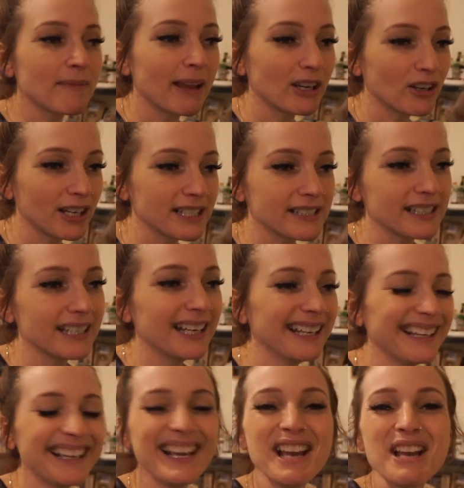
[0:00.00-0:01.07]
my
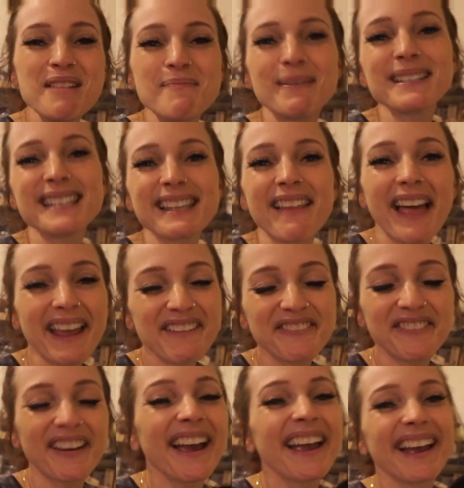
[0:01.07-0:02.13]
crazy busy
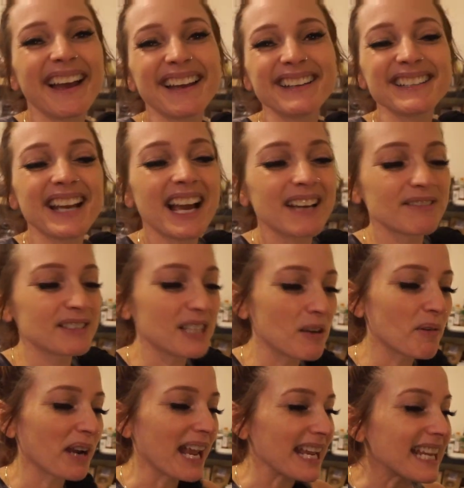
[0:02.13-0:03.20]
life and
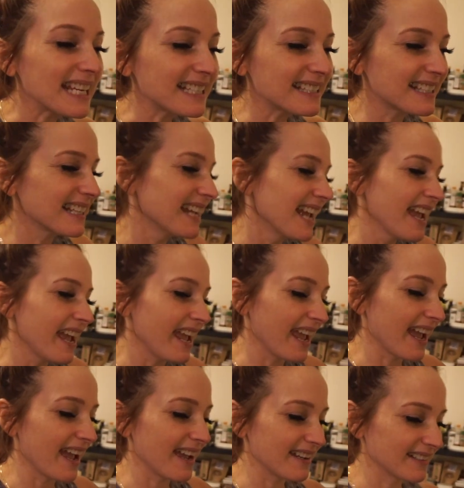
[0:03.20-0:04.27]
seeing what I eat,
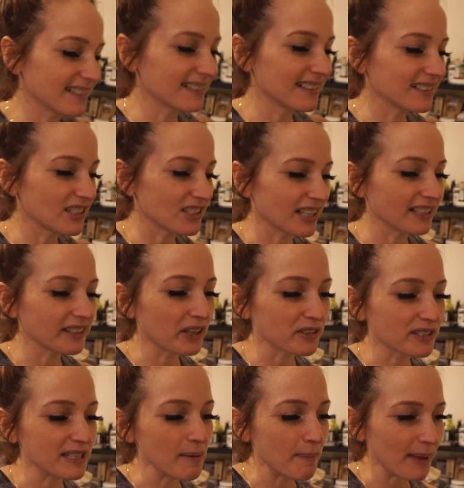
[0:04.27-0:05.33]
and just like a little
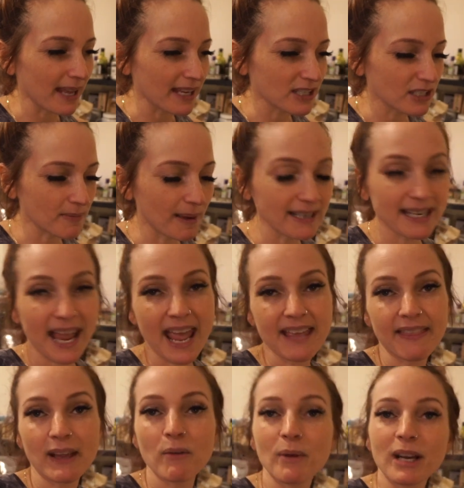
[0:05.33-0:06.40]
snippet into my day
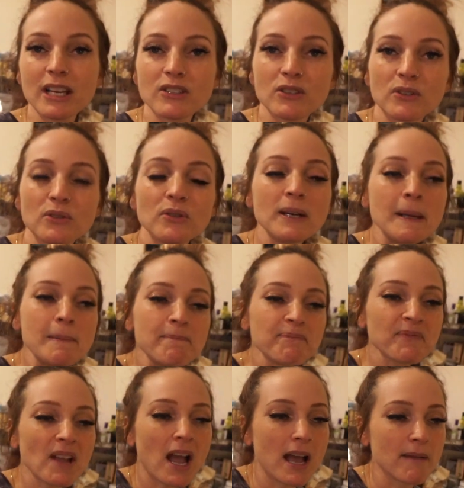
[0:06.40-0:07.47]
and like what I do
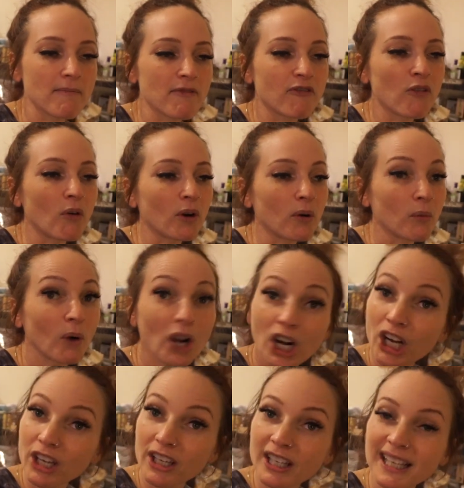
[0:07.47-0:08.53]
for
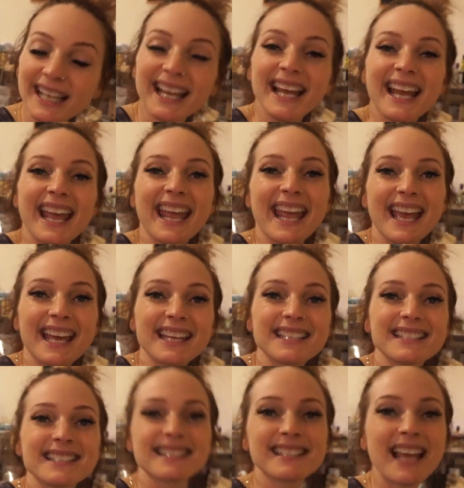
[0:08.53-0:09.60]
work
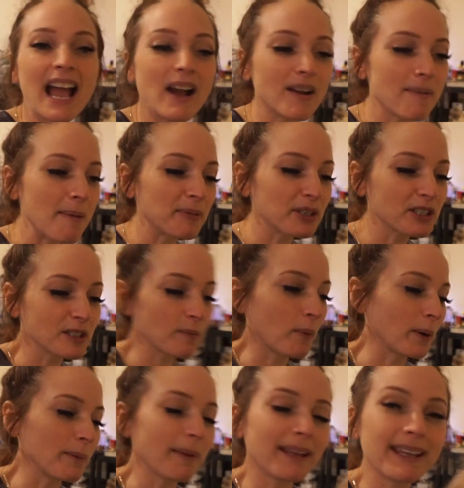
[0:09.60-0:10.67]
and how I'm able to
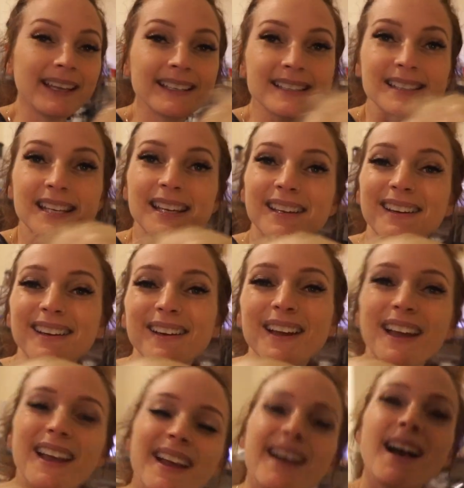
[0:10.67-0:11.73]
support my kids
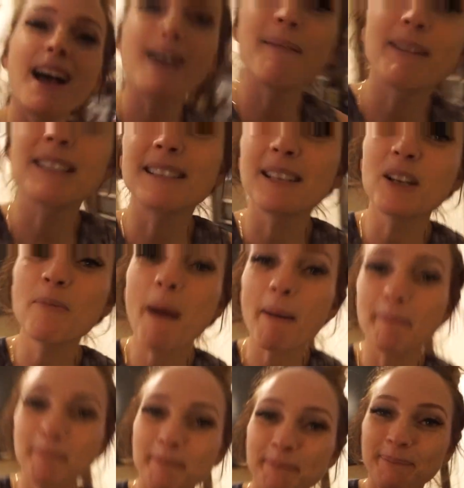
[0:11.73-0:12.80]
as a single
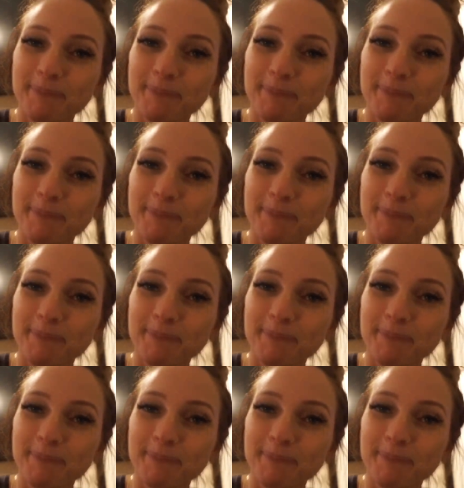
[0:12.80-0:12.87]
mom.